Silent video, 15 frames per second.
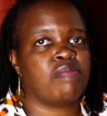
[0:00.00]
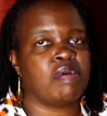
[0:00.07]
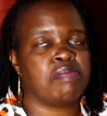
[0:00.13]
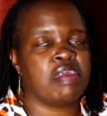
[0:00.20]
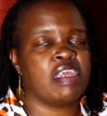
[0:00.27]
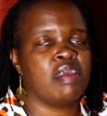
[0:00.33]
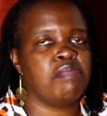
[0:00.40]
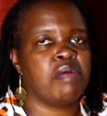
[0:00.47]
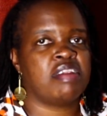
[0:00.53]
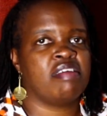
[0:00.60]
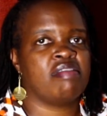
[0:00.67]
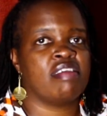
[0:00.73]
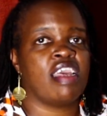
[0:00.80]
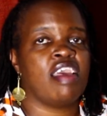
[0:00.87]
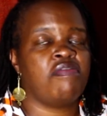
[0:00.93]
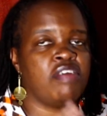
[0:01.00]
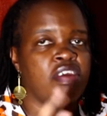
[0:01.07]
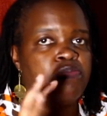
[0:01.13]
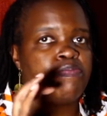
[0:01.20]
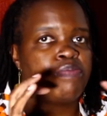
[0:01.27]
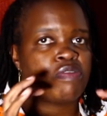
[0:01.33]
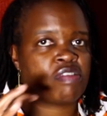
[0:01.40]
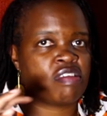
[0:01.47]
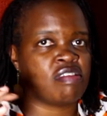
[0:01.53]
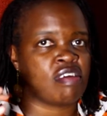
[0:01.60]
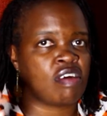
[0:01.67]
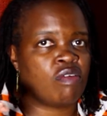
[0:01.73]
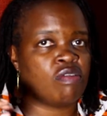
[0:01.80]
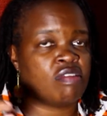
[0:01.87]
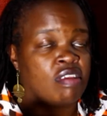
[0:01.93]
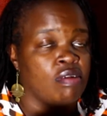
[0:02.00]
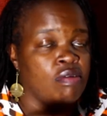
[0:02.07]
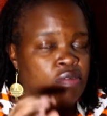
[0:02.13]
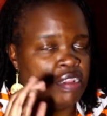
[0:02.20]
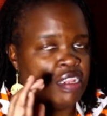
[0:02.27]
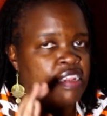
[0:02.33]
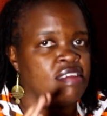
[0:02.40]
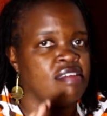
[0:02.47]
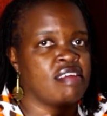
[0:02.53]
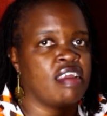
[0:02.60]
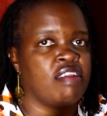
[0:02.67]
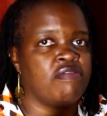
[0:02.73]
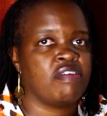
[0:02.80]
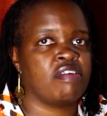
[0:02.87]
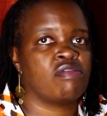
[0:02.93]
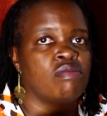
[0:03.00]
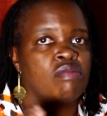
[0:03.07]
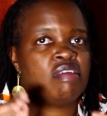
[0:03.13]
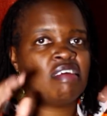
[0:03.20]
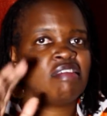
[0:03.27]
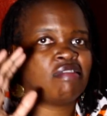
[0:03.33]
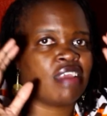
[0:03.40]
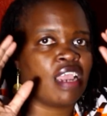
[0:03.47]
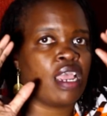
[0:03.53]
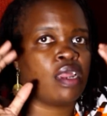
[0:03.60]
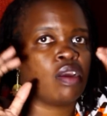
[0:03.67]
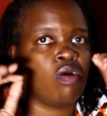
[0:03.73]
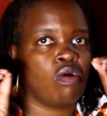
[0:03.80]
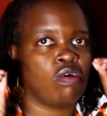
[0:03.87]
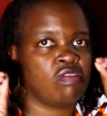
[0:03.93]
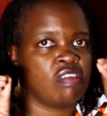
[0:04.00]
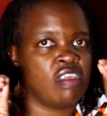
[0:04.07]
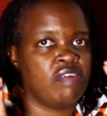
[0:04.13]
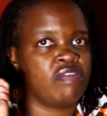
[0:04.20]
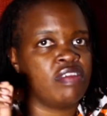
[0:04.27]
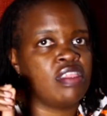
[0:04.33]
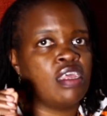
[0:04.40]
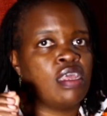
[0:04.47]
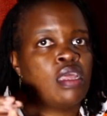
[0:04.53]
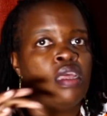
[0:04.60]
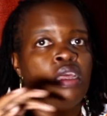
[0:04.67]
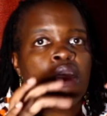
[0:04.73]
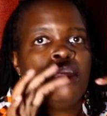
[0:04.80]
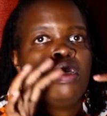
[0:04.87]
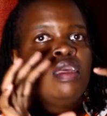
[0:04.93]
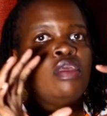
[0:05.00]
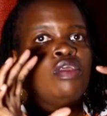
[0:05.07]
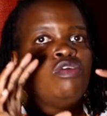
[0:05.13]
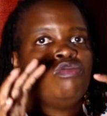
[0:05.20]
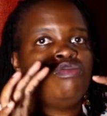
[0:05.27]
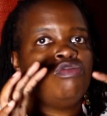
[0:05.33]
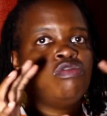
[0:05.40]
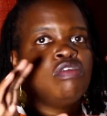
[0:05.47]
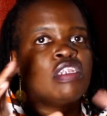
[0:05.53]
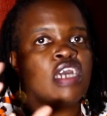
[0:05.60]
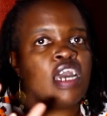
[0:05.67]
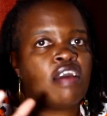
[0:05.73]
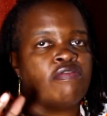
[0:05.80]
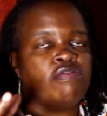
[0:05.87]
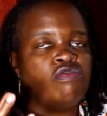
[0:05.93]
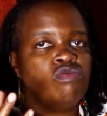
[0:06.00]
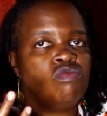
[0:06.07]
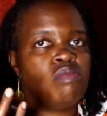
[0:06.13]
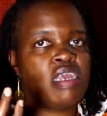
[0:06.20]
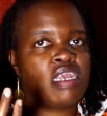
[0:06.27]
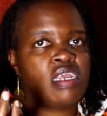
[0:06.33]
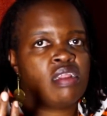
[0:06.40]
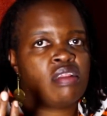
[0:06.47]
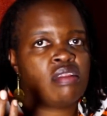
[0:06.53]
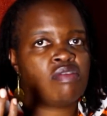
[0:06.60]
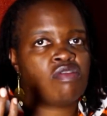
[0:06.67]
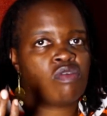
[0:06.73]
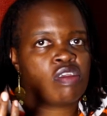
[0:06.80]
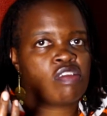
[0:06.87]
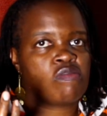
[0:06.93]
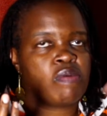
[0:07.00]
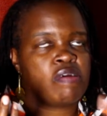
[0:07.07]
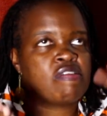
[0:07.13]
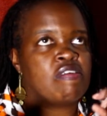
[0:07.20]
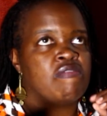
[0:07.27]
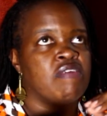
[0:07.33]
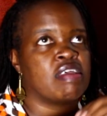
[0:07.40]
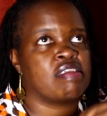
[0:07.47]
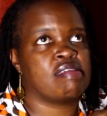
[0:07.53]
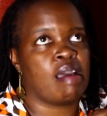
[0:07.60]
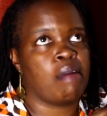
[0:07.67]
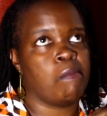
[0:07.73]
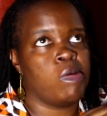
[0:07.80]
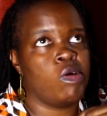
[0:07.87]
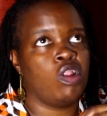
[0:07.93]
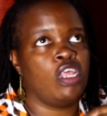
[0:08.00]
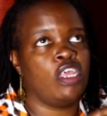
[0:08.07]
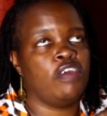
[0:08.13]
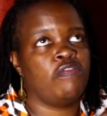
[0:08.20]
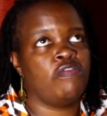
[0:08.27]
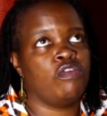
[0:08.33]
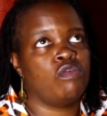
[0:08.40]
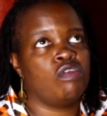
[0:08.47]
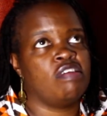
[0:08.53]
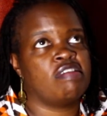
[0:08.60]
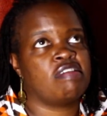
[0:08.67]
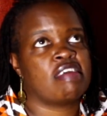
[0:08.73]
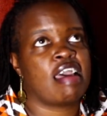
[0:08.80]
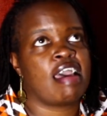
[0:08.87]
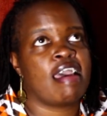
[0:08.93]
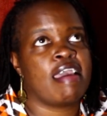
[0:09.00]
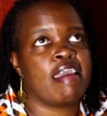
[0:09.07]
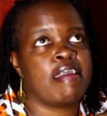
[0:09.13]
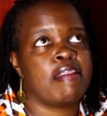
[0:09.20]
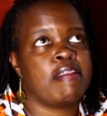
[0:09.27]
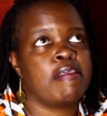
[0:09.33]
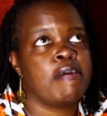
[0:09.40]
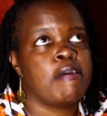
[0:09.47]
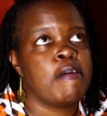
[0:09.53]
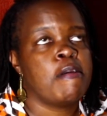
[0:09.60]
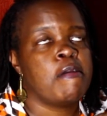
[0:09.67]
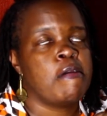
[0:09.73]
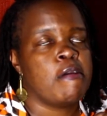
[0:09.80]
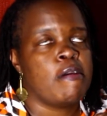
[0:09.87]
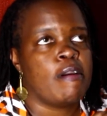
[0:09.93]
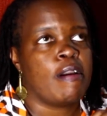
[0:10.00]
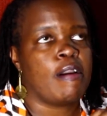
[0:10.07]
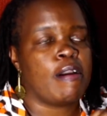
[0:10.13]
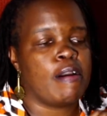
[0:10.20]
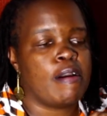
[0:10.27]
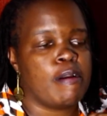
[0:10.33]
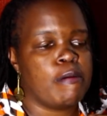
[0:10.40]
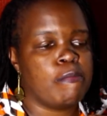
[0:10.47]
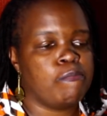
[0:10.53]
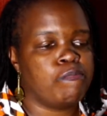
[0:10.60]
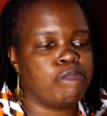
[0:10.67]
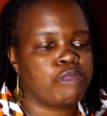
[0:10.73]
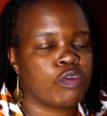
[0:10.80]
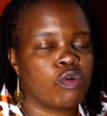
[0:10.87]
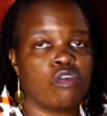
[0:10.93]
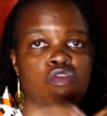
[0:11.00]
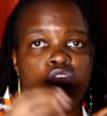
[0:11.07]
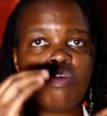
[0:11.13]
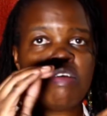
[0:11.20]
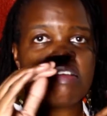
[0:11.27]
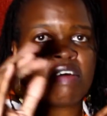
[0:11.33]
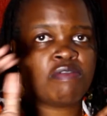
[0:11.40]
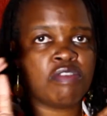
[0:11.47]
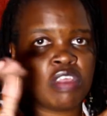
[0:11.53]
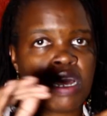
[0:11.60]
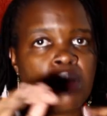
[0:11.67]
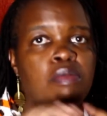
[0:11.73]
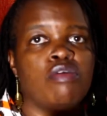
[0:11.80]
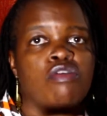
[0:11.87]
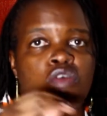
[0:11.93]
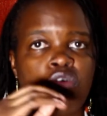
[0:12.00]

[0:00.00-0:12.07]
Making patterns, every process is a cost, including the design phase. So just try and cost everything. You don't have to make it so expensive. Example, if you decide, because you always have to think about